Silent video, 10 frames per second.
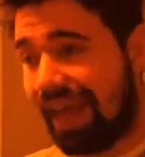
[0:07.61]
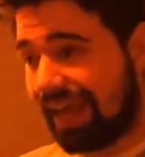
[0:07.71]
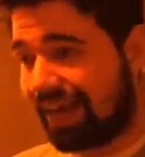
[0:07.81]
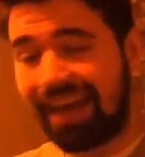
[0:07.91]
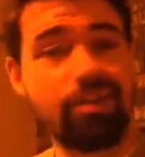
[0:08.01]

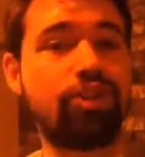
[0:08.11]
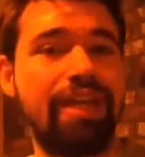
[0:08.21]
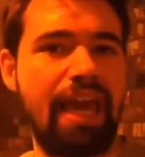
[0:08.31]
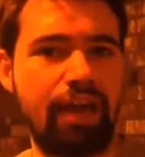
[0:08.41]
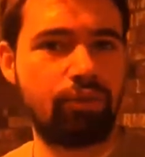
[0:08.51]
And I
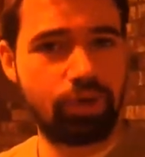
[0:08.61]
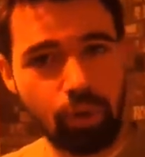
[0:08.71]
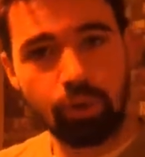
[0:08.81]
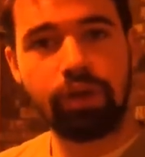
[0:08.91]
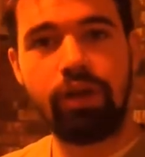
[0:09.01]
actually had
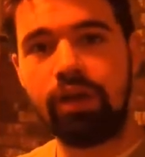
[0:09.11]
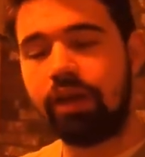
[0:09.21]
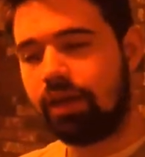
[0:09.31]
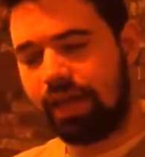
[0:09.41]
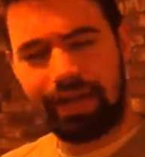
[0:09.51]
recorded
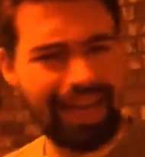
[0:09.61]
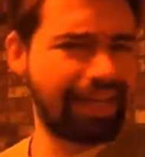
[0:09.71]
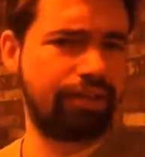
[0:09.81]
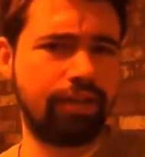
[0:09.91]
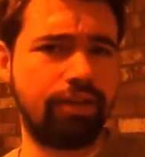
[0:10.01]
and
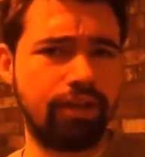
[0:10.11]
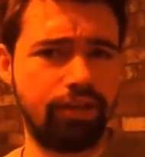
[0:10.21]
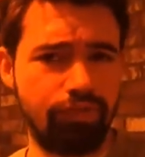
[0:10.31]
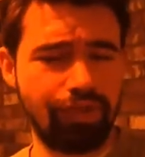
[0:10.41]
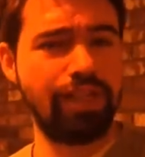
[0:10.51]
edited
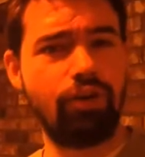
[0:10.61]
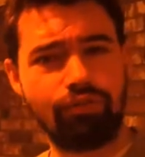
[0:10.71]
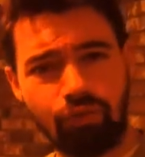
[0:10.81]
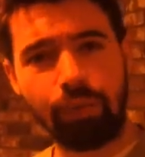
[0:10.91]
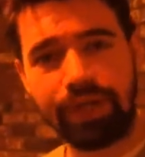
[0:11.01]
the video
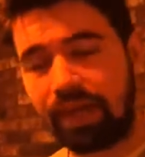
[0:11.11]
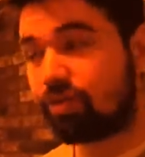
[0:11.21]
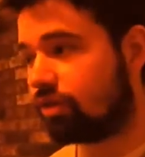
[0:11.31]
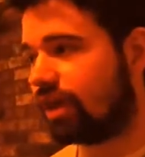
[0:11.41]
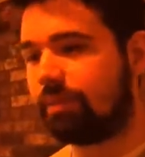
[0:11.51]
for
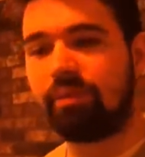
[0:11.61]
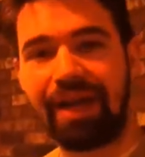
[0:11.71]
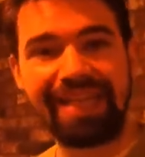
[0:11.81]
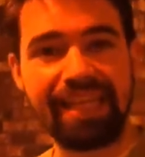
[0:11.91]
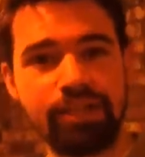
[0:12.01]
yesterday, but
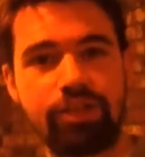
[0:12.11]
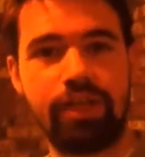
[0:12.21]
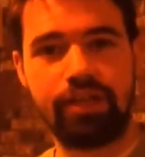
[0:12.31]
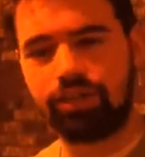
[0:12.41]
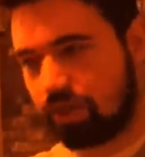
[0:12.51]
my
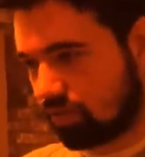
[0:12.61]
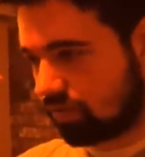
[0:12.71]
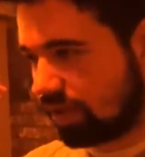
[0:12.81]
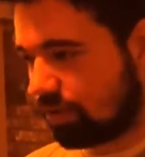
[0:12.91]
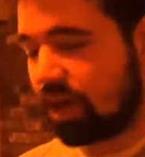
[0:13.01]
internet
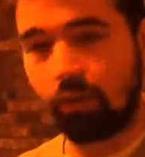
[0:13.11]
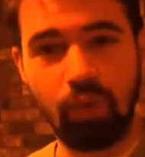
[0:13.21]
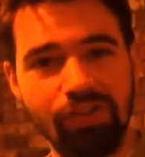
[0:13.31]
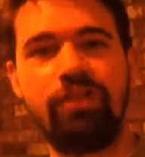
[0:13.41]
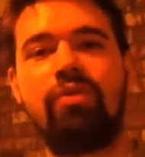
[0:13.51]
just, it
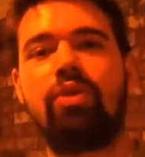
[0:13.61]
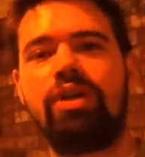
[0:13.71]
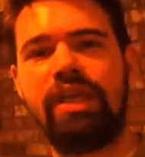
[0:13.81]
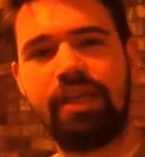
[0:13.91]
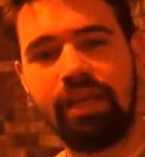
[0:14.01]
wasn't
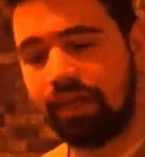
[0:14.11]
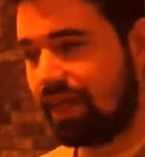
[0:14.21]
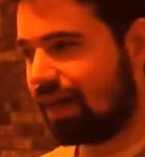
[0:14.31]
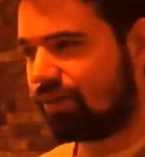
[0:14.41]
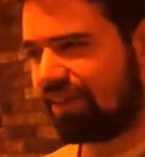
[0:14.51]
working.
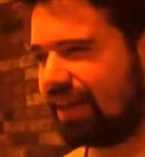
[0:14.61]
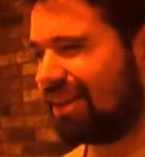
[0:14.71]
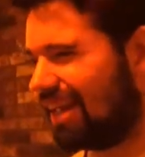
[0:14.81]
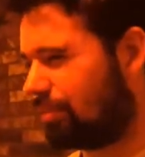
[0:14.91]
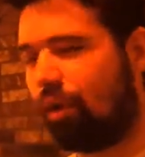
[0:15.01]
I was getting
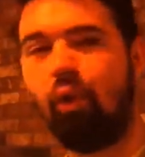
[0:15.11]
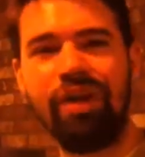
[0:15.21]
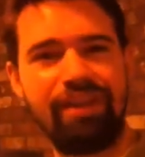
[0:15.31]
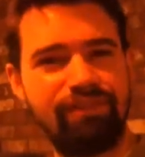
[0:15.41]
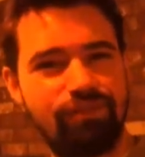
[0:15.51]
like
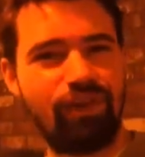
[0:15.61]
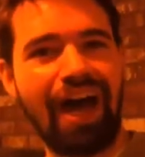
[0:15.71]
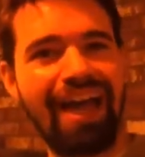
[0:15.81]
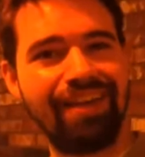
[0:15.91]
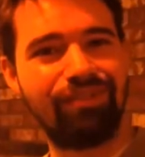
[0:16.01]

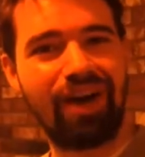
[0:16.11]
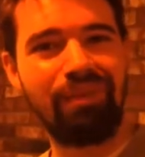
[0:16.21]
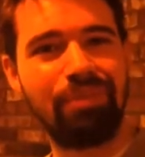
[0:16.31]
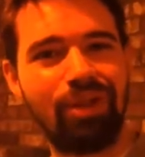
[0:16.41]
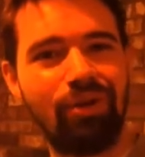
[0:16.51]
0.5
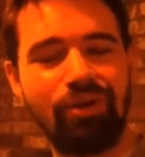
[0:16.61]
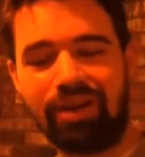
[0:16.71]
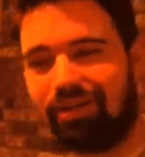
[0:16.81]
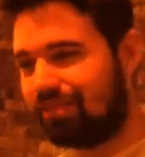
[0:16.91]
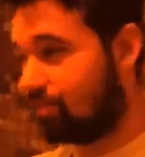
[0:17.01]
upload
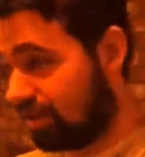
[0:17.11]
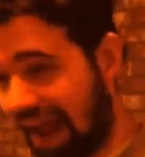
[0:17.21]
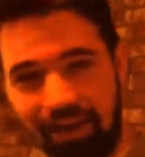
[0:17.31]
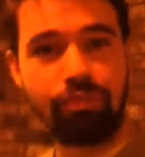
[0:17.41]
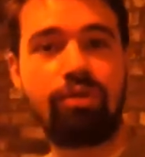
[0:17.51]
and
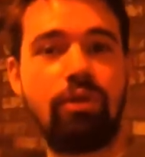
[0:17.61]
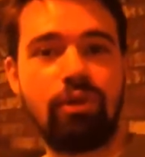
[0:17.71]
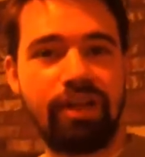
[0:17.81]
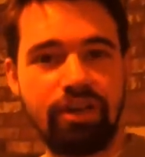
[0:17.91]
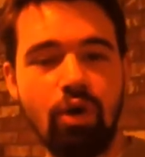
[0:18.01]

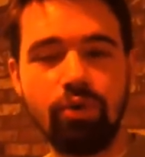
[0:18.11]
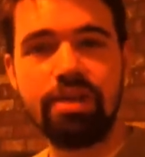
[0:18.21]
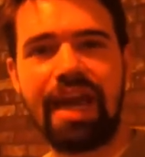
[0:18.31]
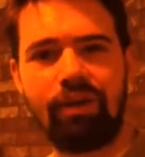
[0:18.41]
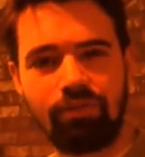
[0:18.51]
absolutely no
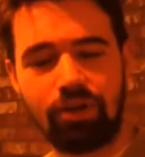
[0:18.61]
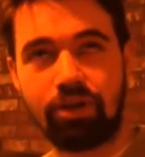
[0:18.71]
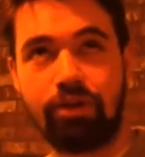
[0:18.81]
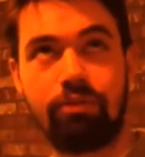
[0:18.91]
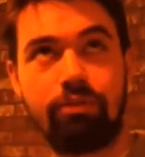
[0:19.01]
down,
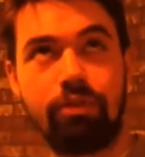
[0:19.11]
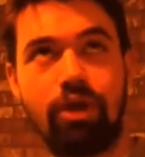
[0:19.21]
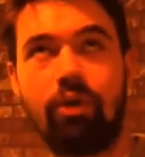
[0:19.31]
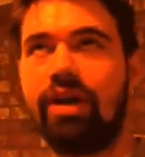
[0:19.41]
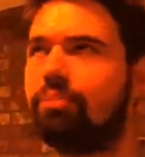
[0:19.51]
or
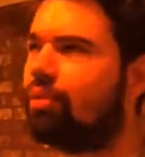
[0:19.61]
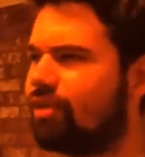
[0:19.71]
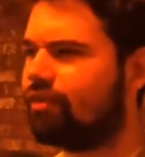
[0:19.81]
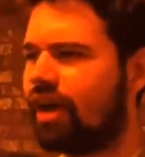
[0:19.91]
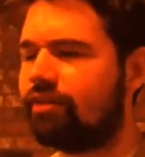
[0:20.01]
no wait,
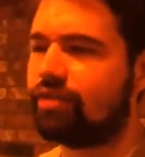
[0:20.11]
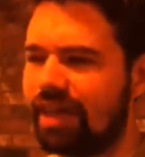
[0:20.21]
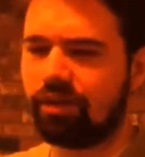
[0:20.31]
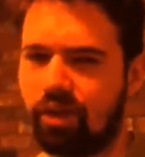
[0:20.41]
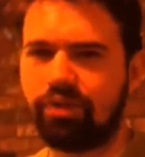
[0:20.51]
0.5
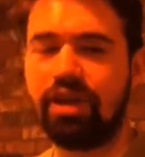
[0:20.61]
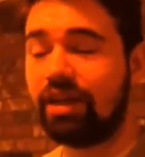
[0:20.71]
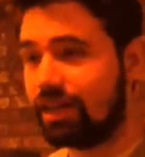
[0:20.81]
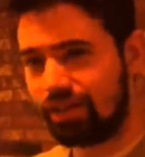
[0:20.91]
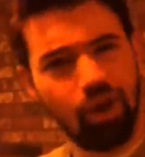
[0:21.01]
download,
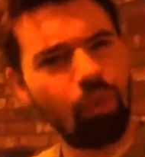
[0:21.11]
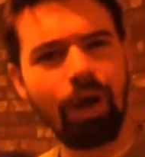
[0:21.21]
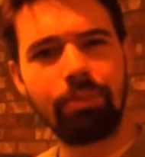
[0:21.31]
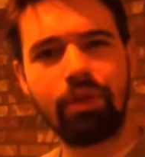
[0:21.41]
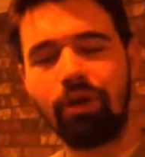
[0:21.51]
no
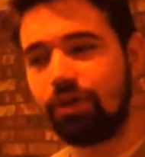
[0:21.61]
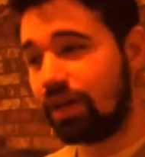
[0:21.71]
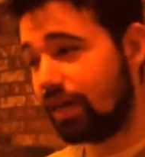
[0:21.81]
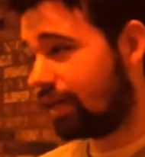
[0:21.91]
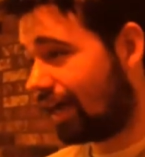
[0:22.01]
upload.
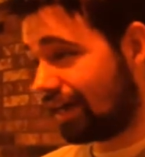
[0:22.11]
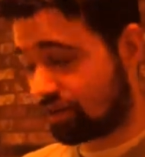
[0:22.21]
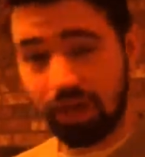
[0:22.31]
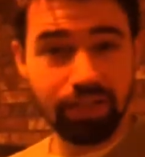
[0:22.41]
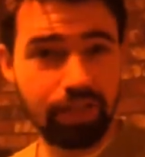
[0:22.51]
I
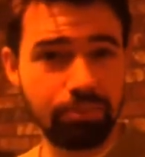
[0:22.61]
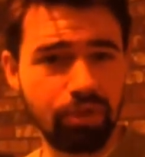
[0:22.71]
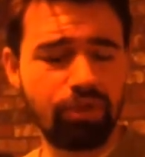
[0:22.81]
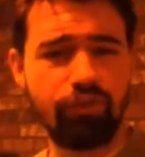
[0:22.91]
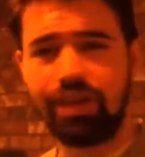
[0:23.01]
tried to
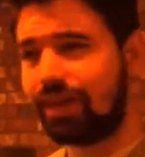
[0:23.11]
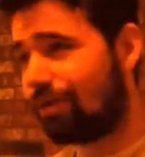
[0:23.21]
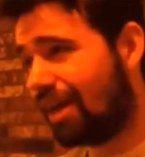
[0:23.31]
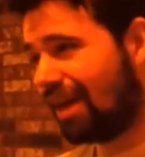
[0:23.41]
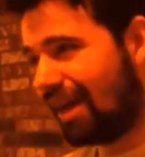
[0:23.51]
upload the video,
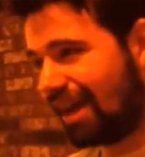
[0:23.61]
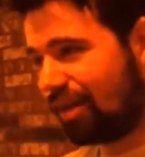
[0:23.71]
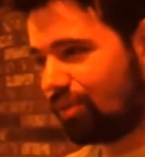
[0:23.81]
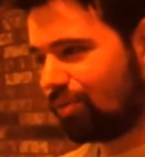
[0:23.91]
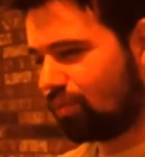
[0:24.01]

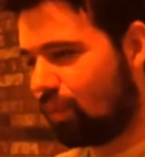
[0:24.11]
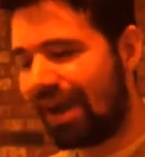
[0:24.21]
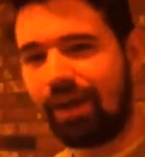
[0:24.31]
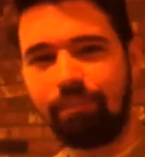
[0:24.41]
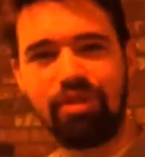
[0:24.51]
it
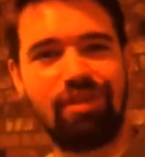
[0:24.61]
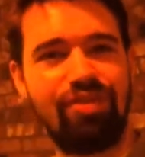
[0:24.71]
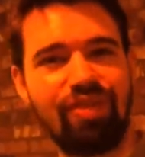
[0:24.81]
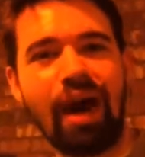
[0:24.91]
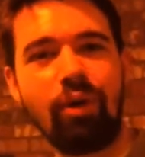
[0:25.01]
went up to
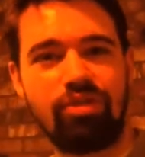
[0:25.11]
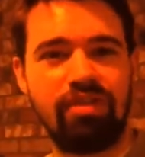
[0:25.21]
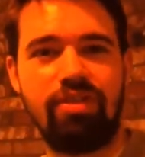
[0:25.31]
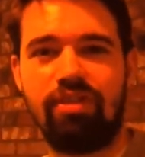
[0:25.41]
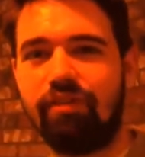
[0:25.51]

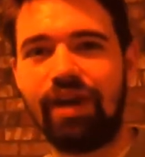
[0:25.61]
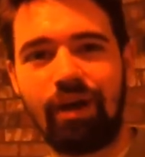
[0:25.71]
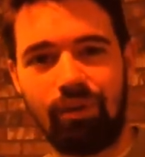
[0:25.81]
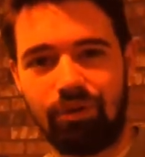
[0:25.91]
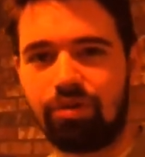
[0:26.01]
thousands of
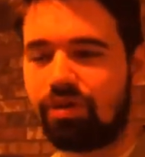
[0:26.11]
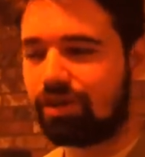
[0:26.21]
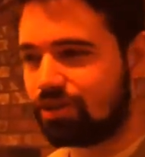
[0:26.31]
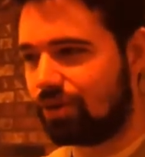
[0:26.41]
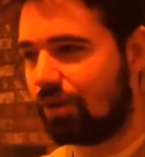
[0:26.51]
hours
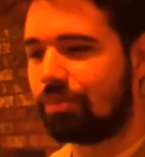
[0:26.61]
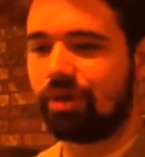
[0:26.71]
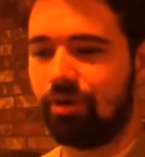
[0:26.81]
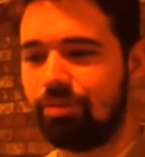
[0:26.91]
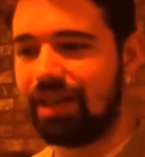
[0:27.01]
to
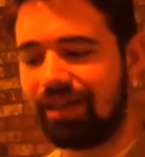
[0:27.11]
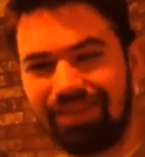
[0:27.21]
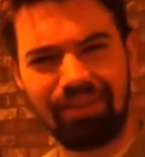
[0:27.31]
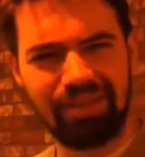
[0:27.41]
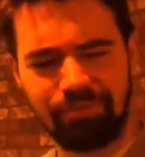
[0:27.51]
upload
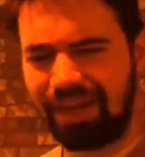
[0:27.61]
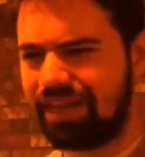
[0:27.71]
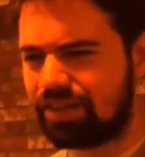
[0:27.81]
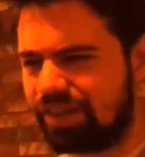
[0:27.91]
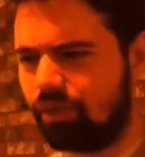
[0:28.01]
because my
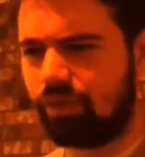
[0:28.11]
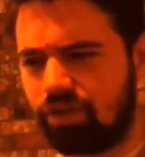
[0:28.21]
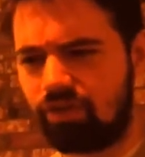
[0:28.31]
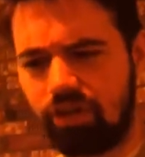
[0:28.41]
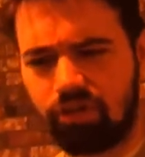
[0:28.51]
internet
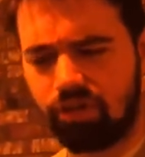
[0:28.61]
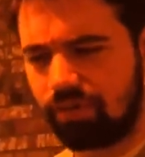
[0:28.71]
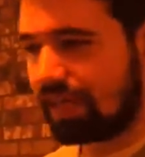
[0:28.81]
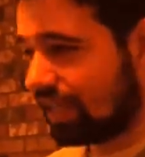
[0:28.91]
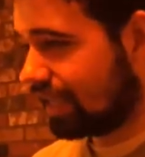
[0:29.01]
was
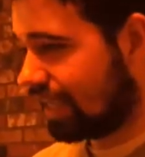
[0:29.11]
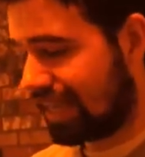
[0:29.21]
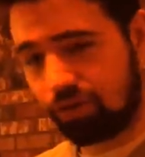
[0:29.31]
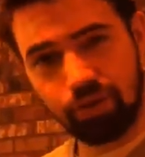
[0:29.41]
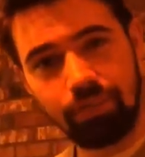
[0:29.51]
just
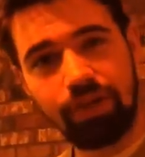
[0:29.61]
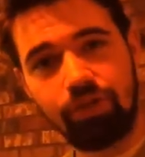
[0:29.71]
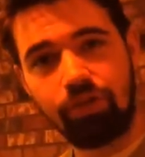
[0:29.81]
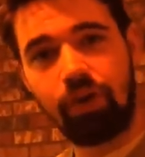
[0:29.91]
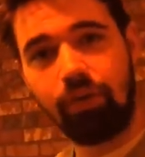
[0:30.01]
incredibly
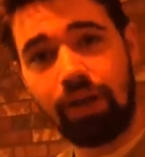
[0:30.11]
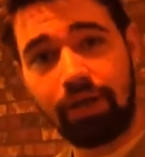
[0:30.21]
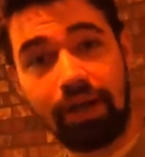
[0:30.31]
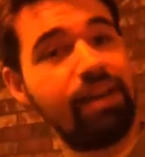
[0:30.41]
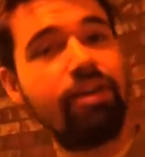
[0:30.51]
slow, and
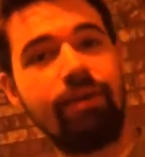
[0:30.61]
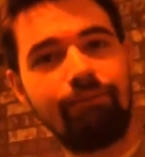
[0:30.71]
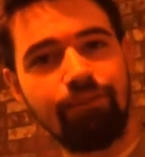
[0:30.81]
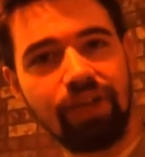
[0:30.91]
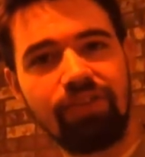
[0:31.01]
I ended up
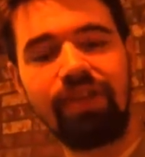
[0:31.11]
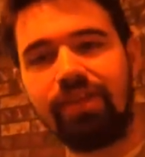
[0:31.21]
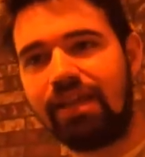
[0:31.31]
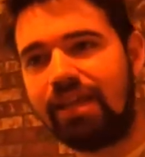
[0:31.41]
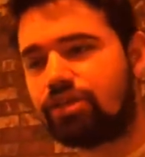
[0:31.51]
fixing
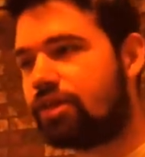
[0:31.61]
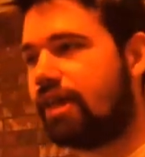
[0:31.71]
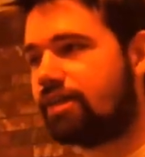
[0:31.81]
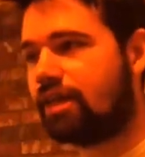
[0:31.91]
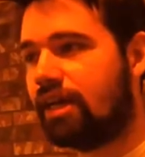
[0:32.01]
the
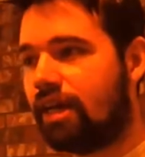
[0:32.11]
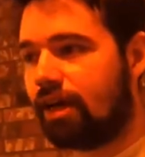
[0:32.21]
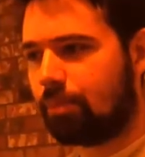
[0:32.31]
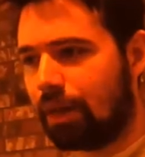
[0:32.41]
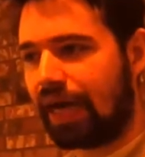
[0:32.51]
internet
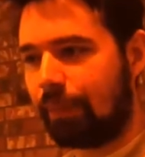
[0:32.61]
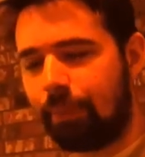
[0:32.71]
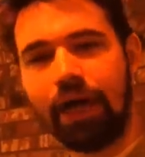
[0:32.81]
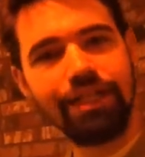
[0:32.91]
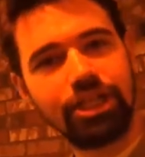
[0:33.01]
by
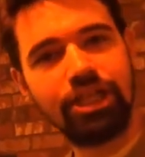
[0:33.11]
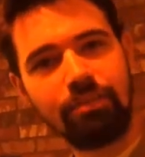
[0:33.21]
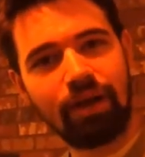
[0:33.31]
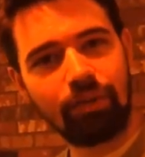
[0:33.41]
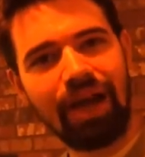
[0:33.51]
punching
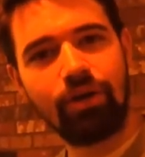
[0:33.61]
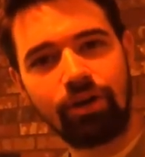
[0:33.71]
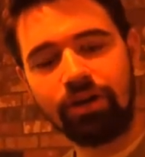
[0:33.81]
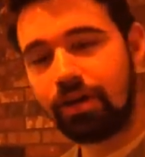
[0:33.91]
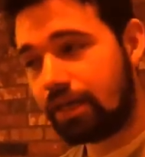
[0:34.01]
my
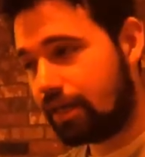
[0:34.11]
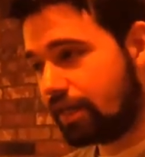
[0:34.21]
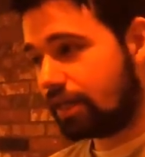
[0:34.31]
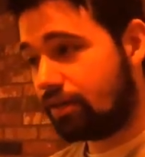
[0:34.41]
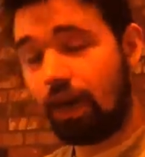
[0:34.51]
router.
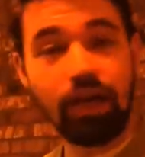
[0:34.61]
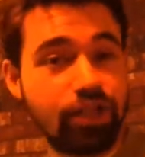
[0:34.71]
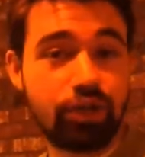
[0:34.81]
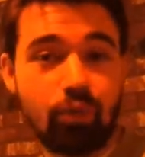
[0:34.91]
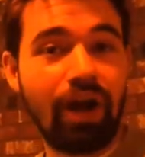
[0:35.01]
Not
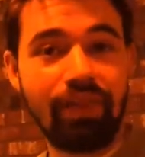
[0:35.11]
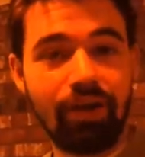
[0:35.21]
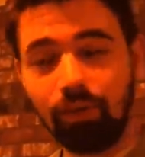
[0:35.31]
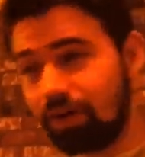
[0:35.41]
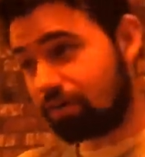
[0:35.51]
sure why
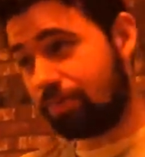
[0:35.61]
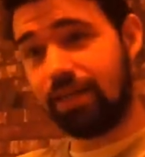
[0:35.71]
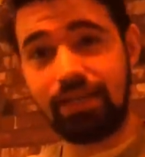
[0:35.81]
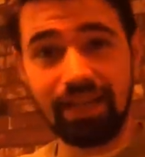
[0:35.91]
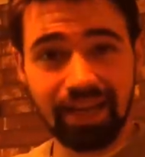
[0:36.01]
that worked, but
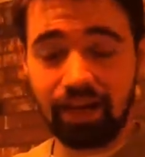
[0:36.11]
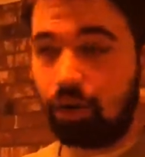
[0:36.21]
it did.